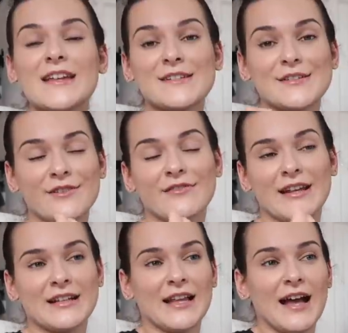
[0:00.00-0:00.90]
discovered
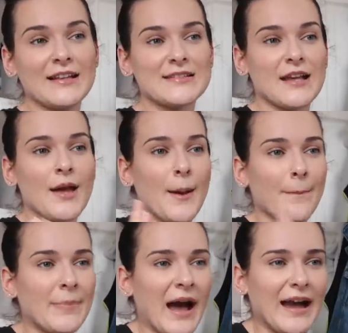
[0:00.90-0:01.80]
a class
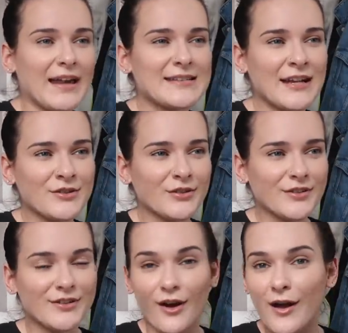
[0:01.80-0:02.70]
by Daniel
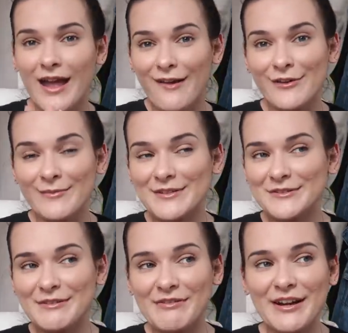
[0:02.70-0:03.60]
Scott, I have it on my
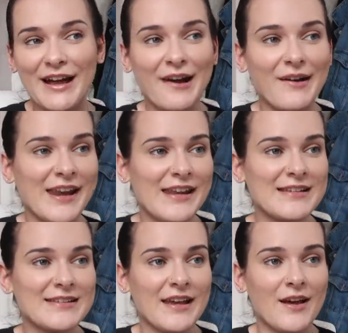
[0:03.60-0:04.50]
screen right now, and it's